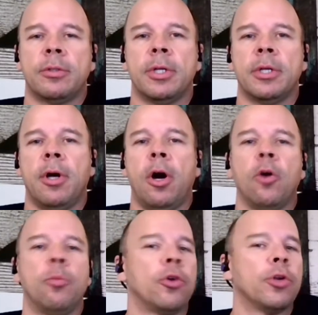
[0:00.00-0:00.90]
are
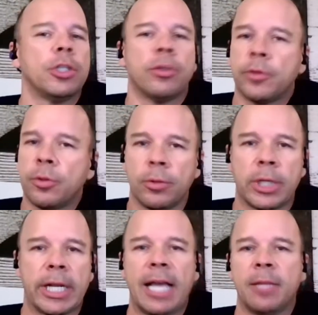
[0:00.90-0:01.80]
uploaded over to the
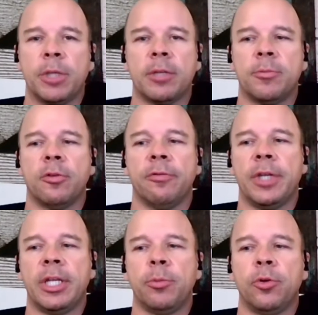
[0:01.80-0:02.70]
cloud, becomes
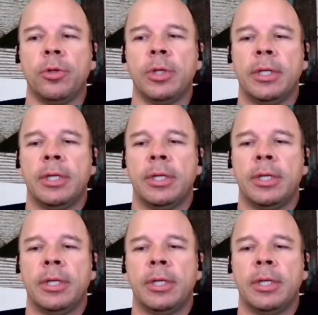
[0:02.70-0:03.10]
available,